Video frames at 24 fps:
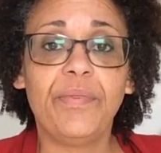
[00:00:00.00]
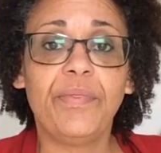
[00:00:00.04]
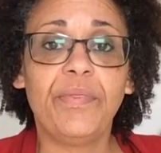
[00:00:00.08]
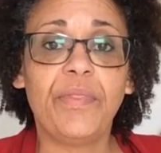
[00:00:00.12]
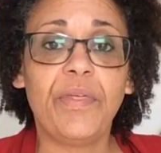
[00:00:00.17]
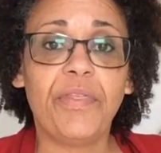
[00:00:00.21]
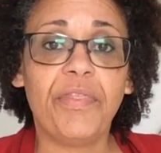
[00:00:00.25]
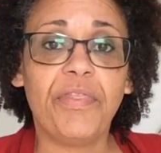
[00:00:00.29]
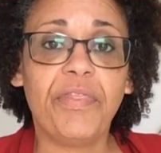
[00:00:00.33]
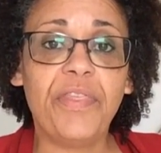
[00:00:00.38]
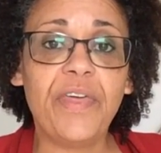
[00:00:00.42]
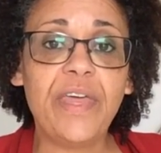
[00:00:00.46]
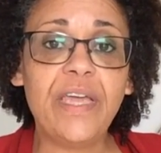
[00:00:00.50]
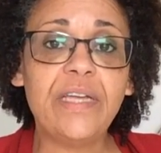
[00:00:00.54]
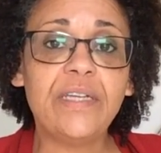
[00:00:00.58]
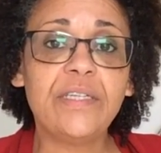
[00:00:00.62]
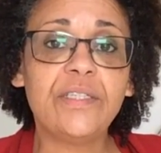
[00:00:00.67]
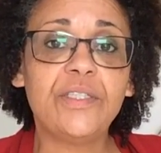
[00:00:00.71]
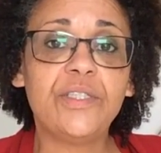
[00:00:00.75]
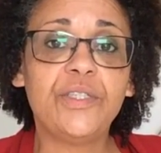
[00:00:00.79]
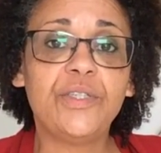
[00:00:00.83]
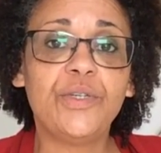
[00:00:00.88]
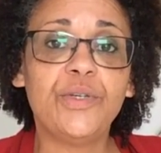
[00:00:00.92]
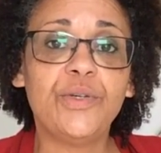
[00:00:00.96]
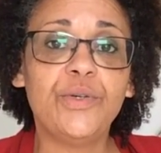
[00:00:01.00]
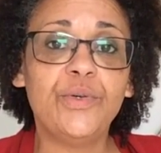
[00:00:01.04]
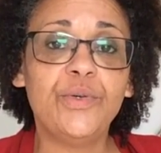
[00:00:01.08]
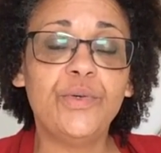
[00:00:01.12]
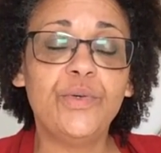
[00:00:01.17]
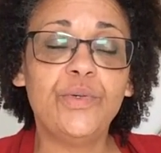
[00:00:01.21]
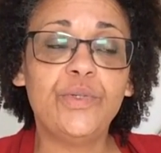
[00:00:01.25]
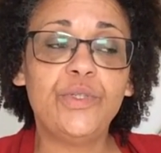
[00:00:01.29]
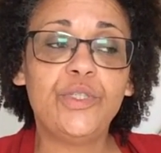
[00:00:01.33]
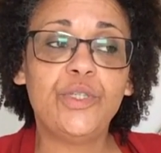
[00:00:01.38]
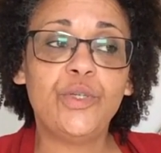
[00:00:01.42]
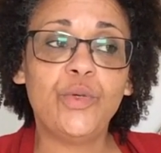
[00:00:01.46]
the thing
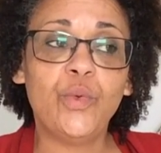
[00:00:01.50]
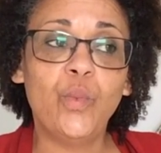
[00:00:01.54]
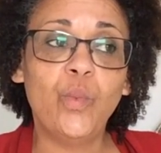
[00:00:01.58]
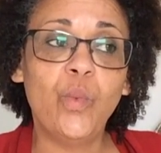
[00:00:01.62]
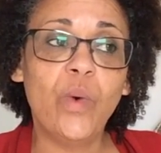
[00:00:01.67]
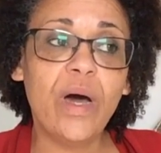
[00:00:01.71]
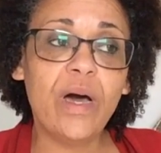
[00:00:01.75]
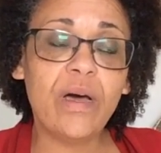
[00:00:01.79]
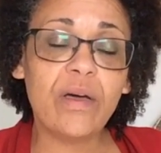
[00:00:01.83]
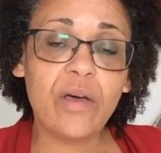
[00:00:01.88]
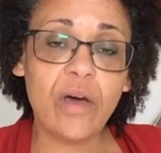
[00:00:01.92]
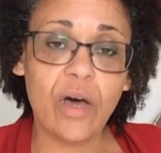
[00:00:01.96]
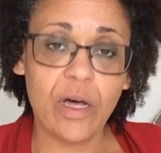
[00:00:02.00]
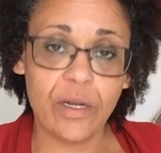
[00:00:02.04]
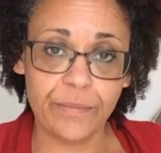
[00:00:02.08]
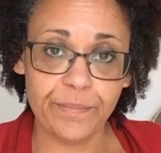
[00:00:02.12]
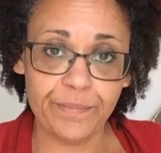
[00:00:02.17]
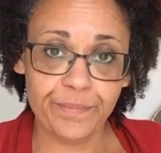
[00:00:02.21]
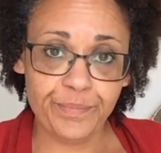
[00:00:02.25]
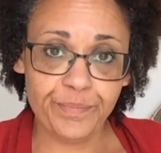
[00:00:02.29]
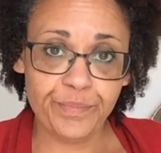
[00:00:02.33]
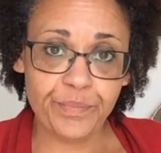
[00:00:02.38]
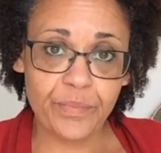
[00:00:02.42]
to work on